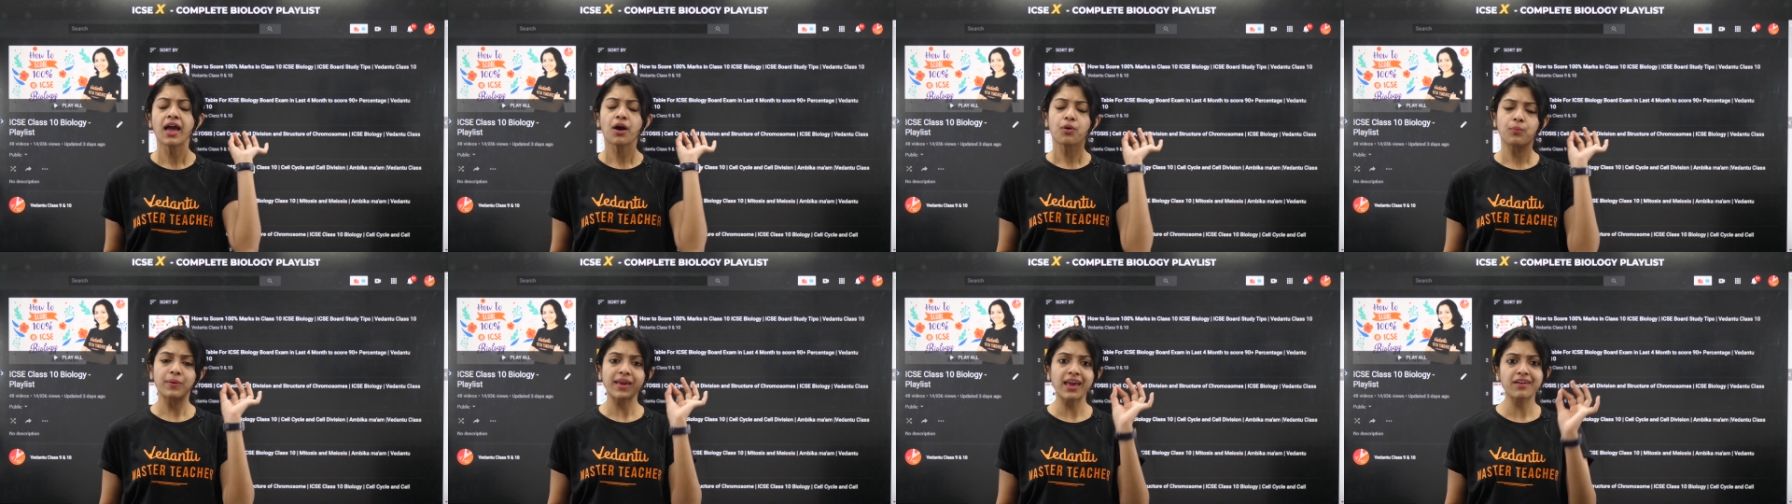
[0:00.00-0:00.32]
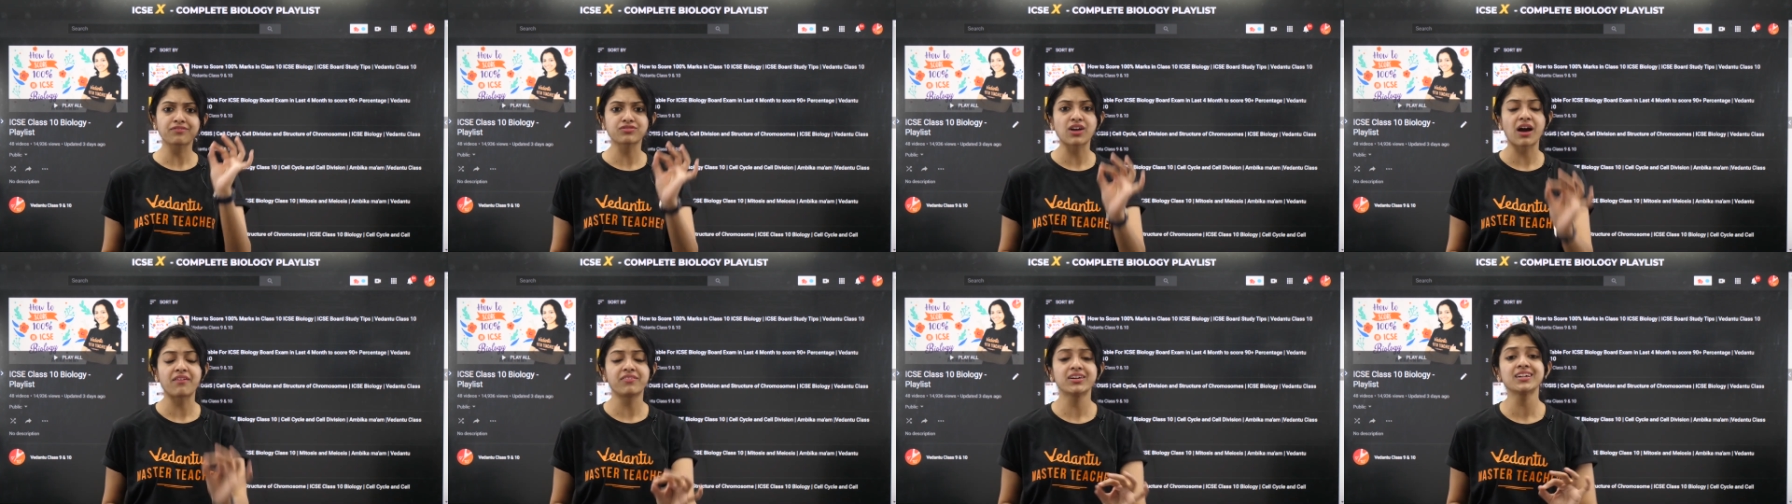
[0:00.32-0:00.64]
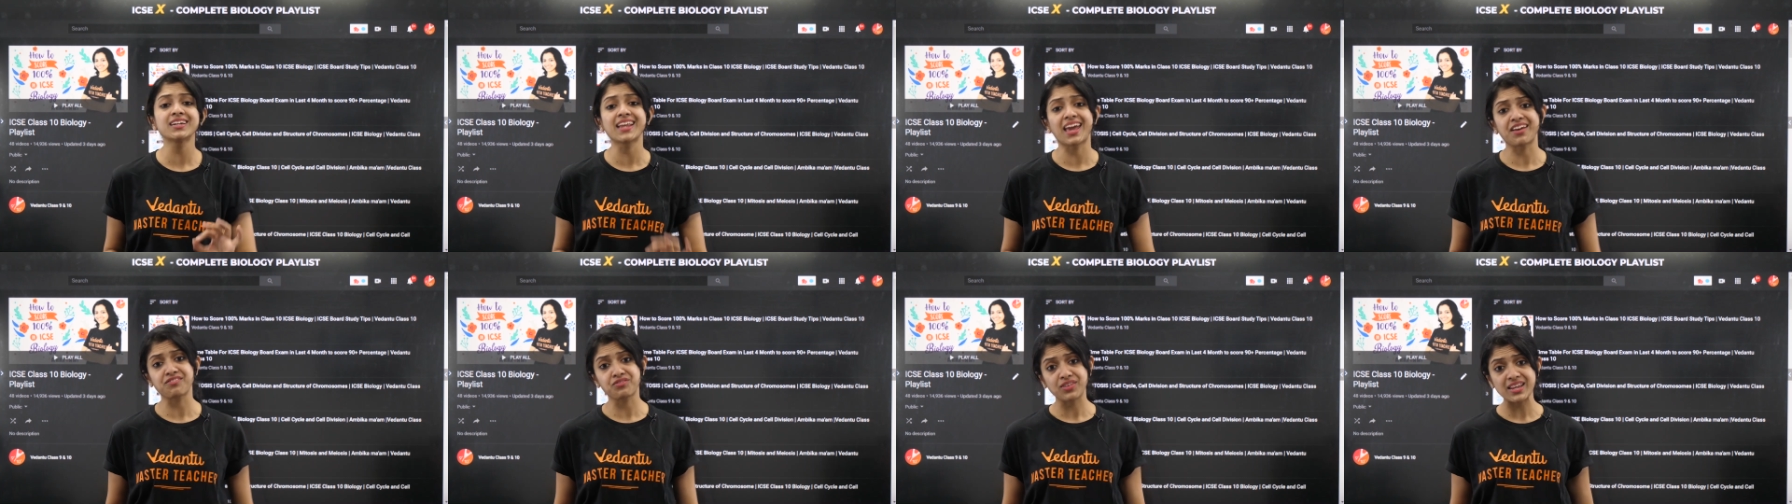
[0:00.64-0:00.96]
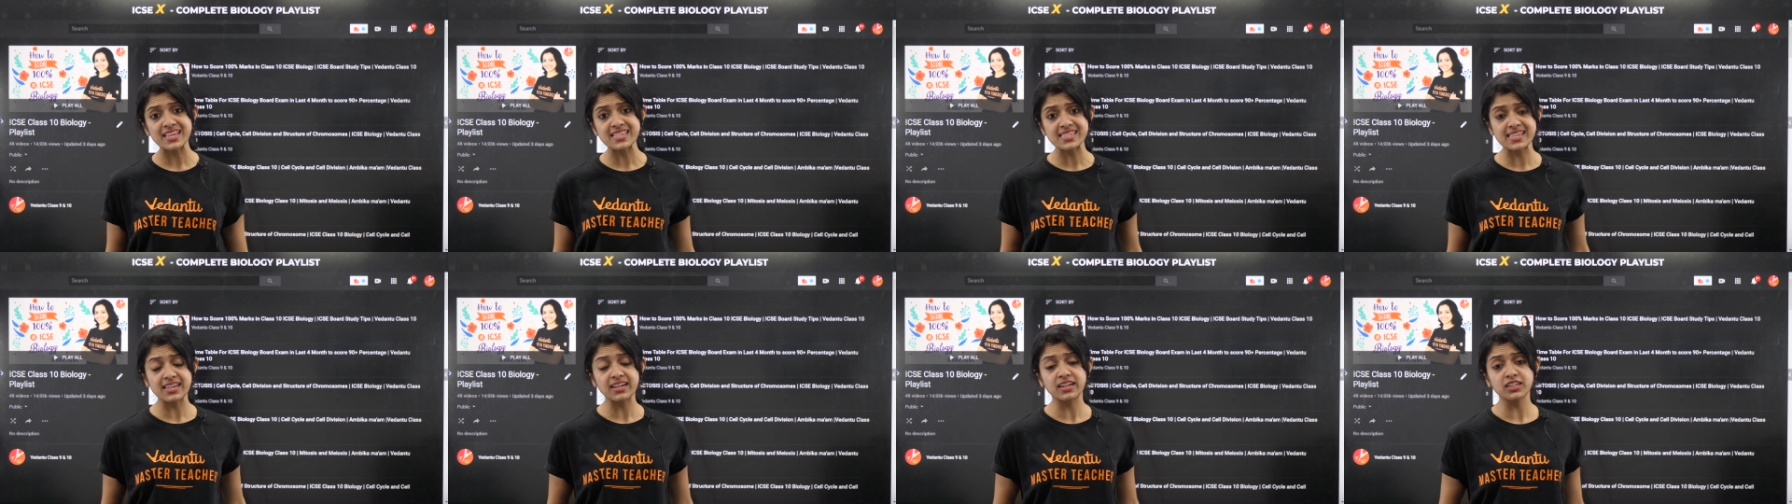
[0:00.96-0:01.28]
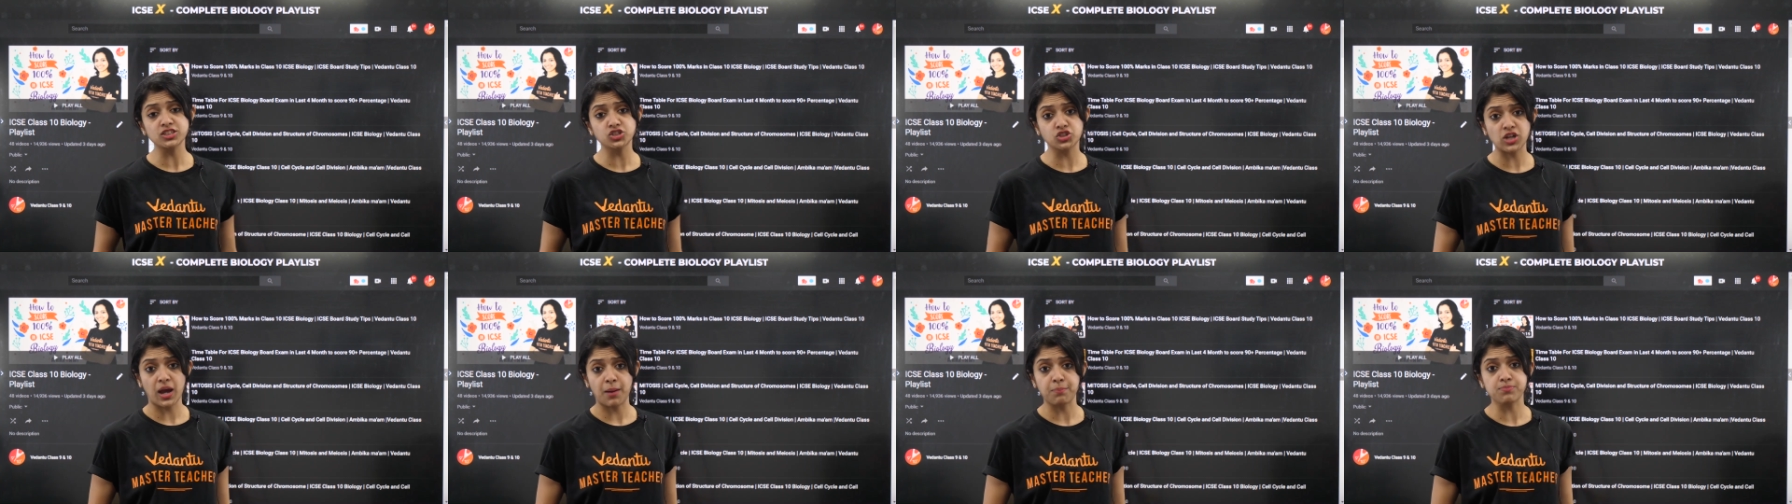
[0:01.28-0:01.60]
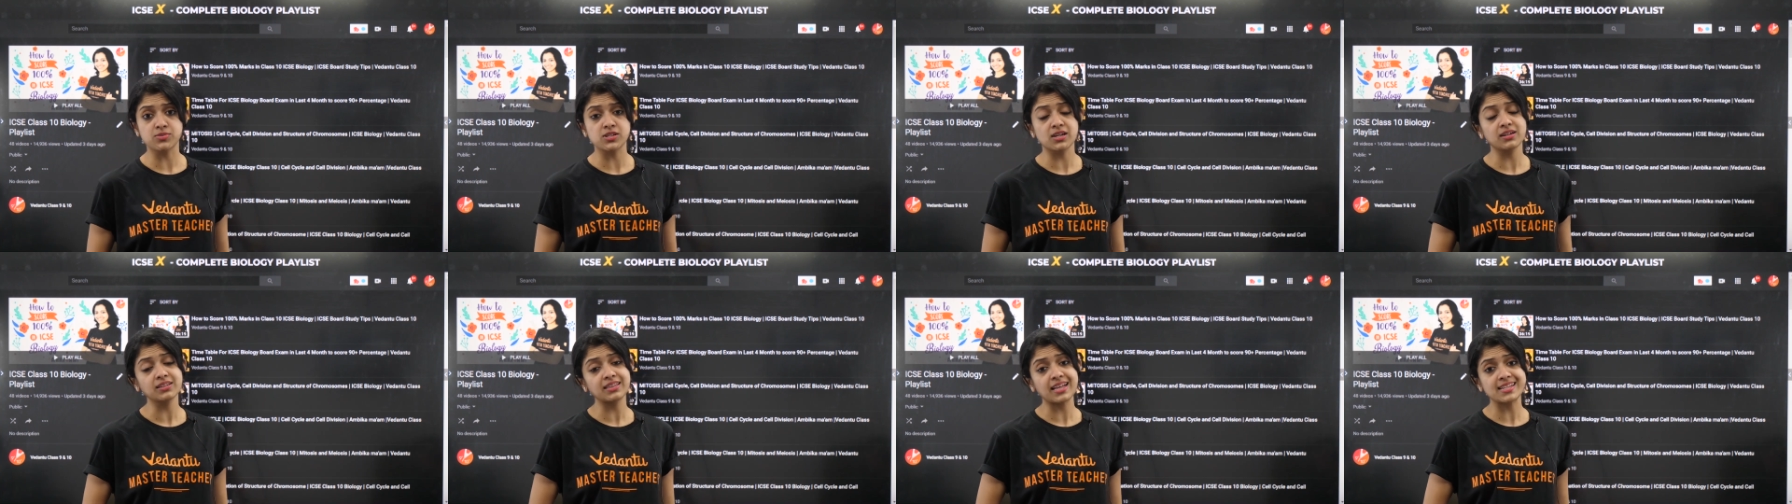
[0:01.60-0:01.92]
We have covered every single
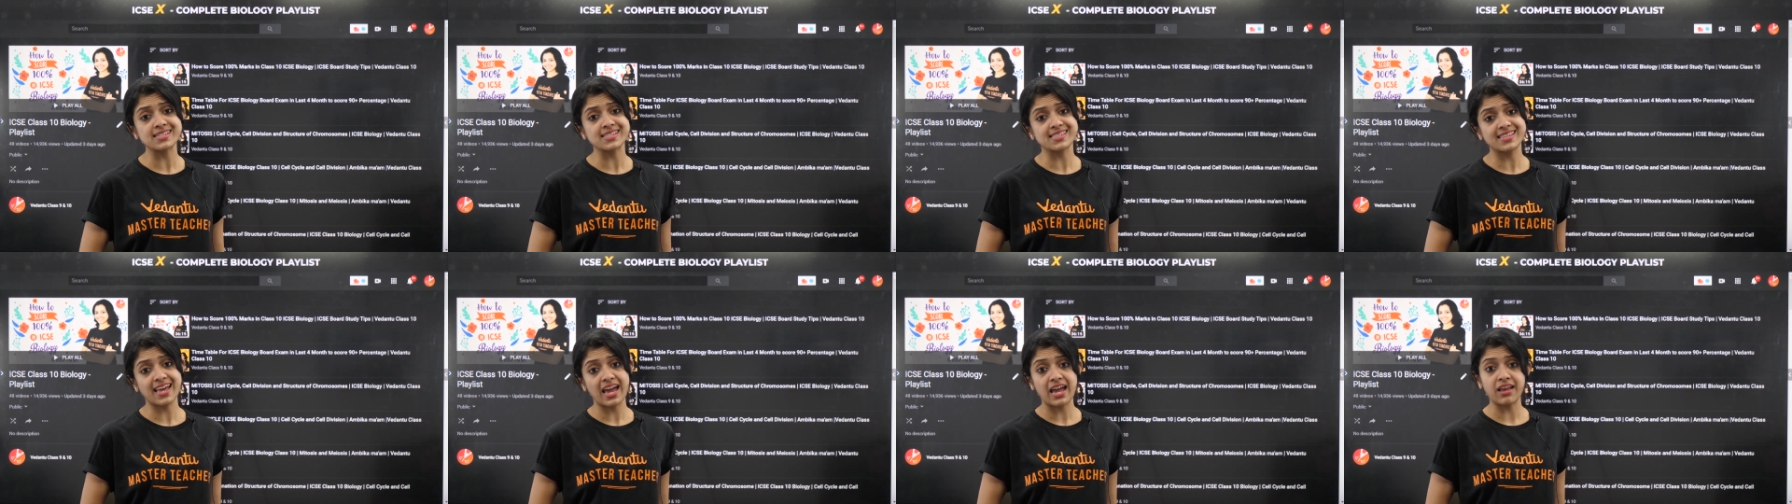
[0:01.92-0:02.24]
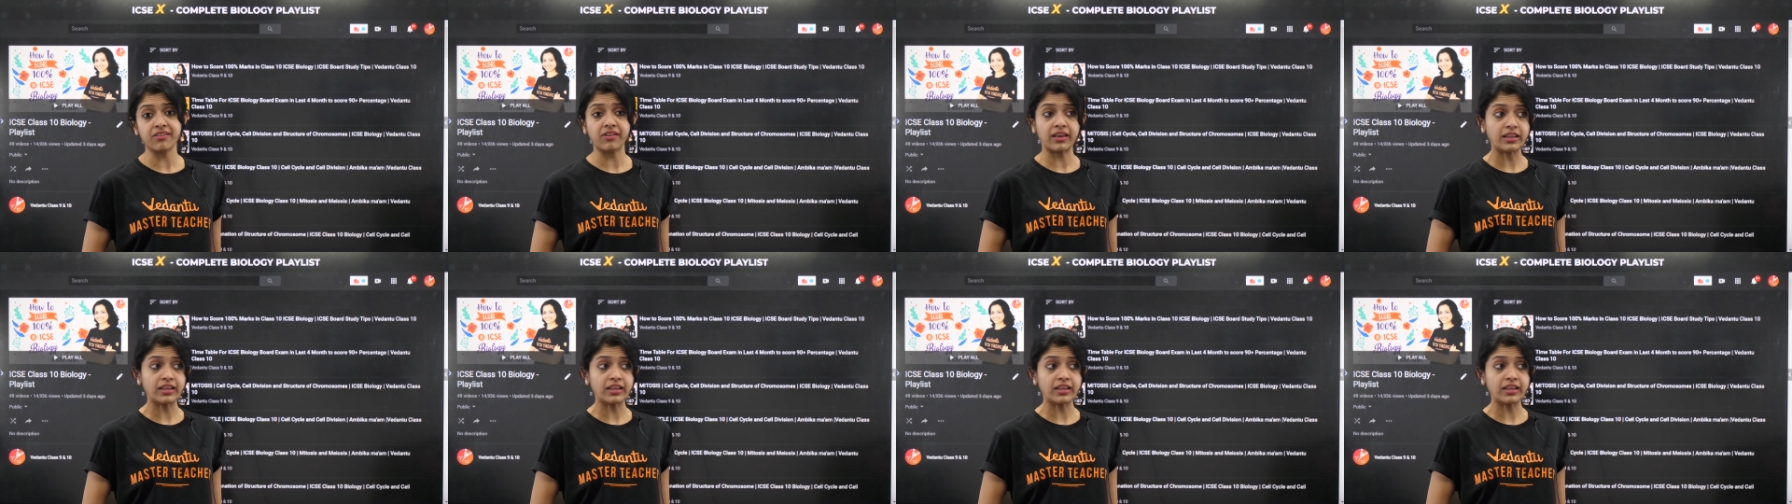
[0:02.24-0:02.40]
chapter that's there